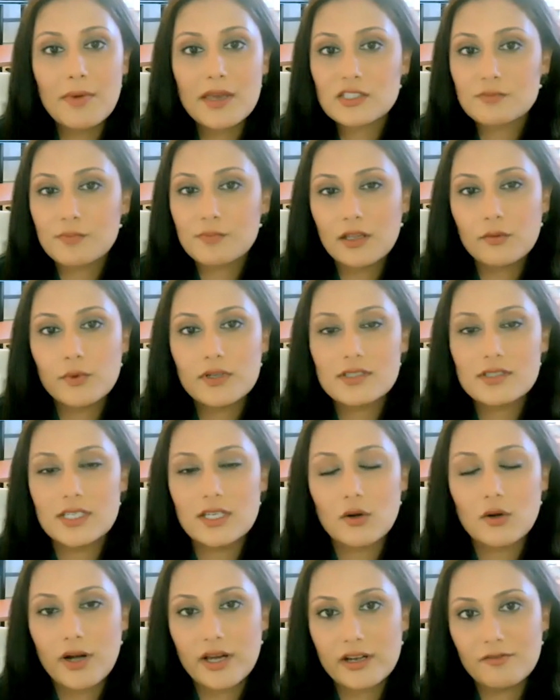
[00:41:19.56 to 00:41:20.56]
MS pain, we
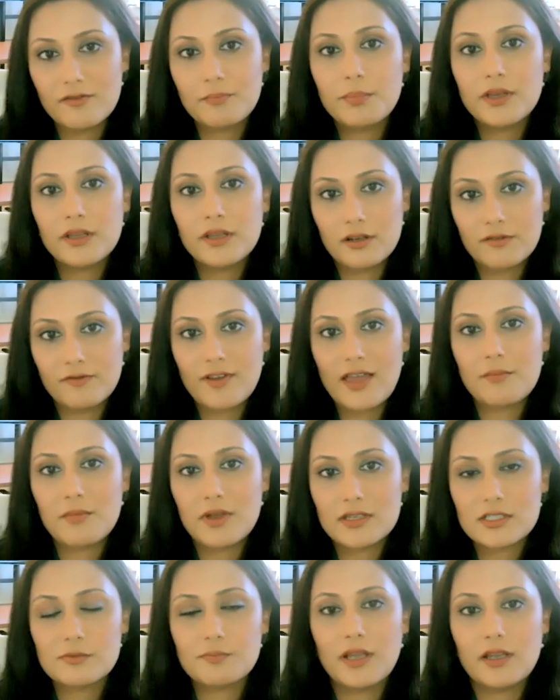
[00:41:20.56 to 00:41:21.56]
see quite a bit of
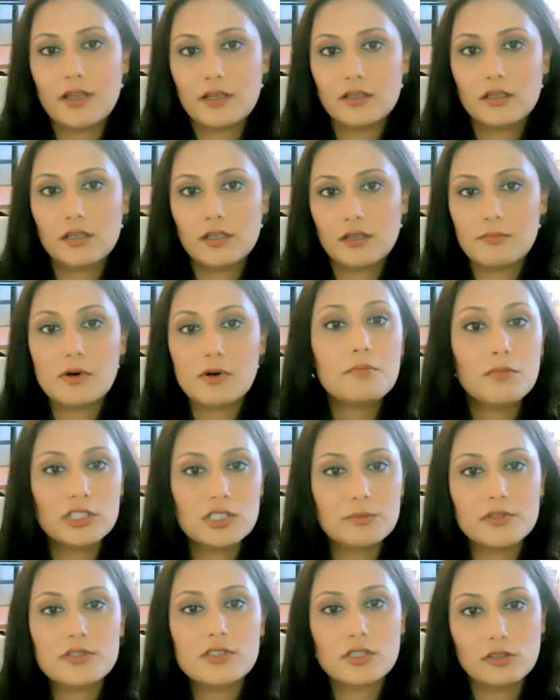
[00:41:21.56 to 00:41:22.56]
MS pain,
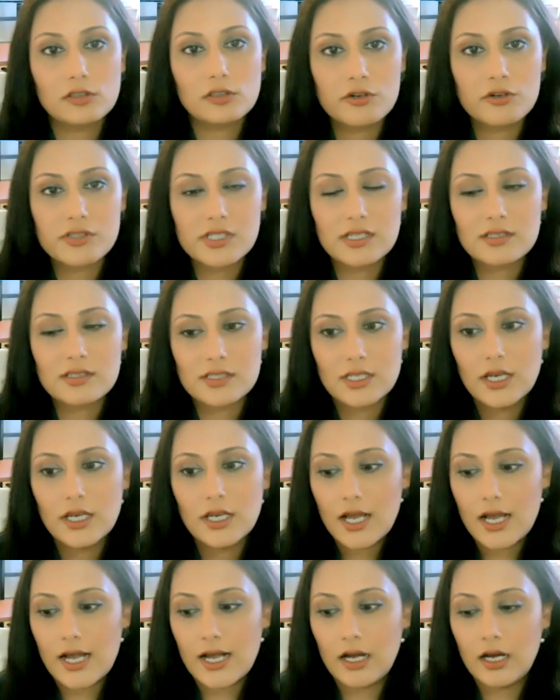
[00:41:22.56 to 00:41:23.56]
multiple
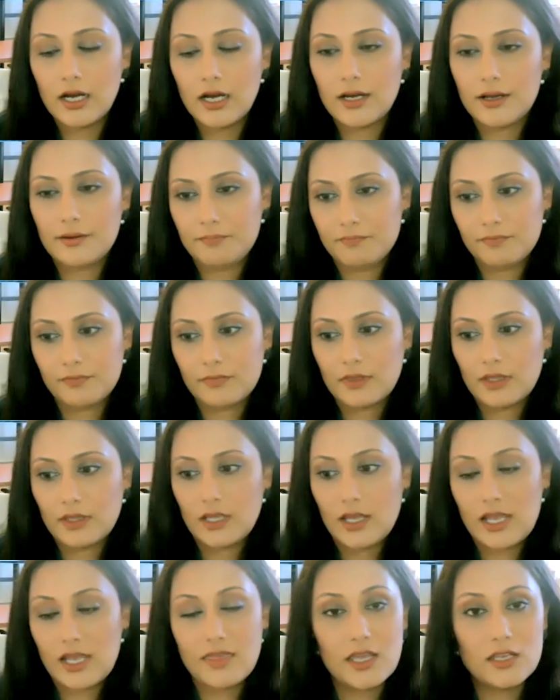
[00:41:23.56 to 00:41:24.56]
sclerosis, and
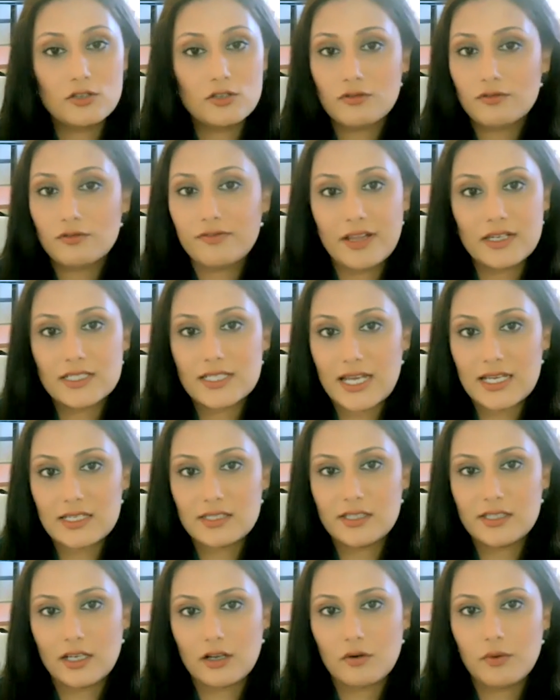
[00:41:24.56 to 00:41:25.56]
they do
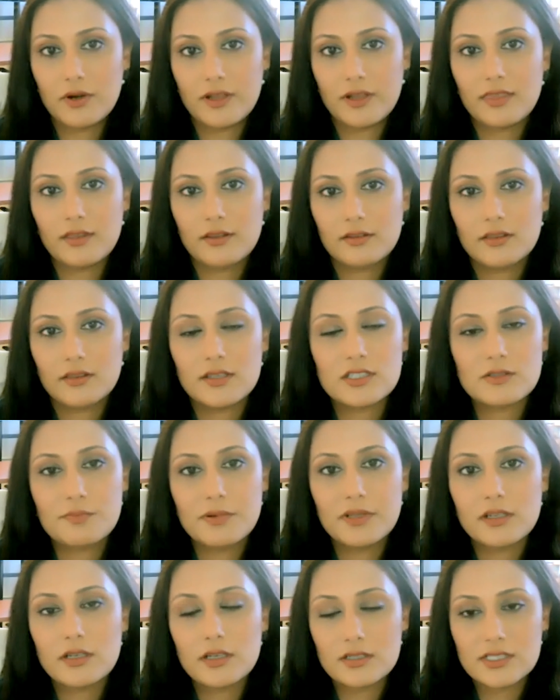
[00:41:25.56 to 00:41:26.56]
fantastic with the
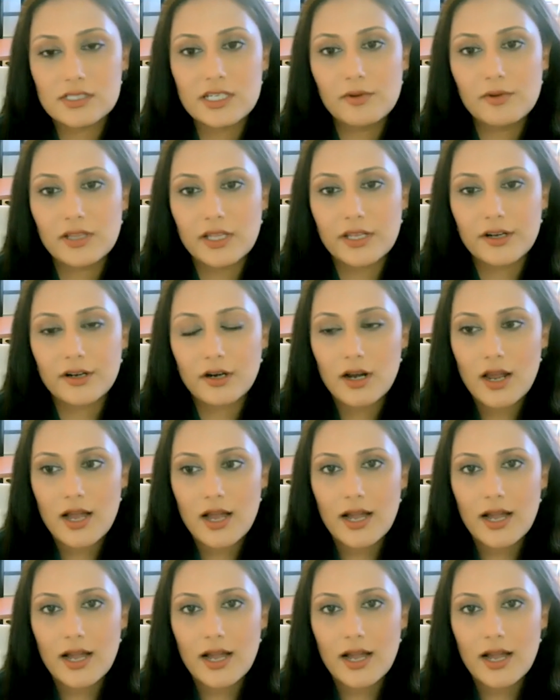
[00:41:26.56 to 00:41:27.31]
stimulator.